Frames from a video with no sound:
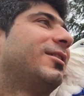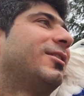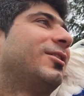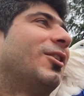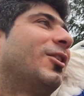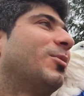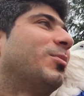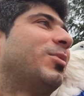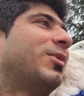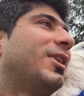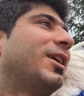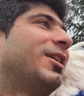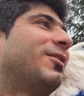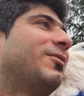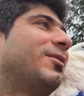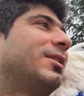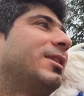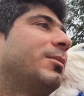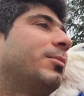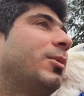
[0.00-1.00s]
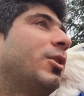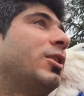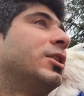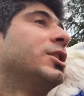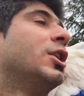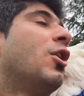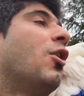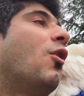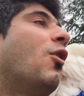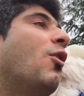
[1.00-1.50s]
not playing with the ball.
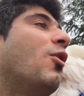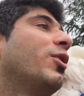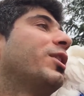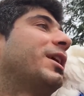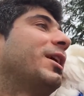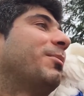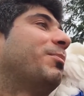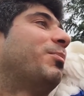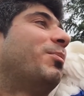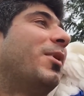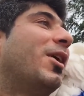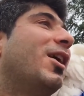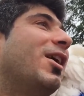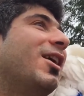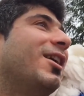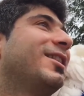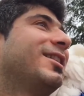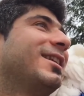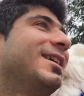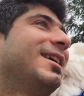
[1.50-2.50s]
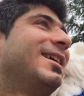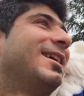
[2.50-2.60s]
Okay, but